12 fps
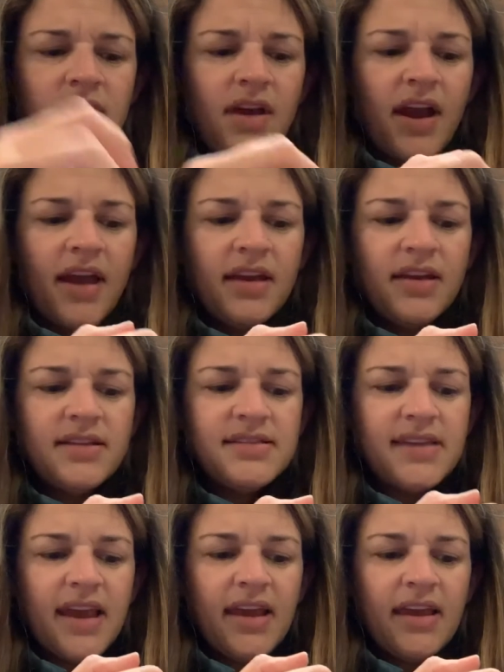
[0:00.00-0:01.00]
I could
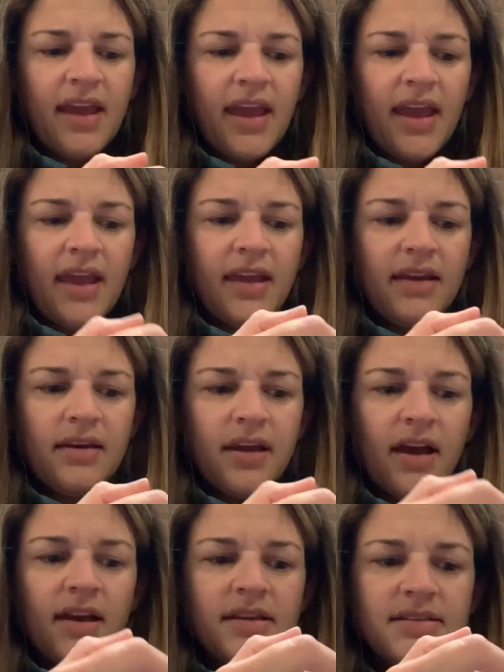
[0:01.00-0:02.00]
say 8,
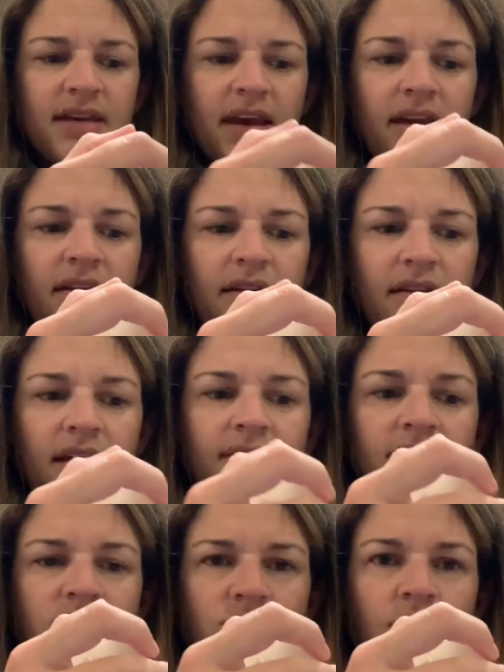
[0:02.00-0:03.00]
9, 10,
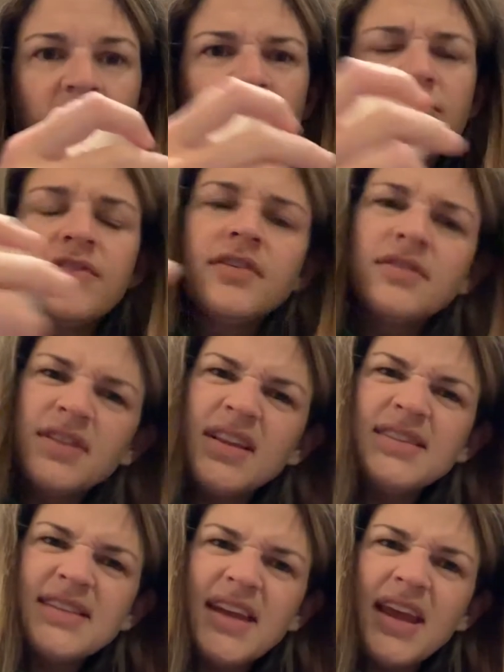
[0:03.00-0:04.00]
11, 12.
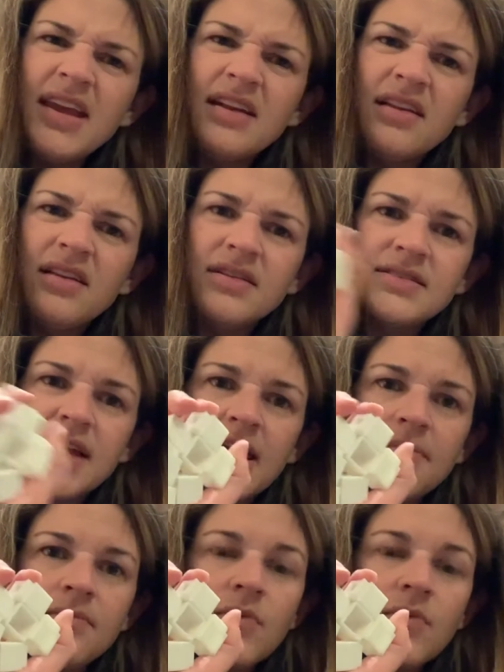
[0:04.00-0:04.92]
That's taking a long time.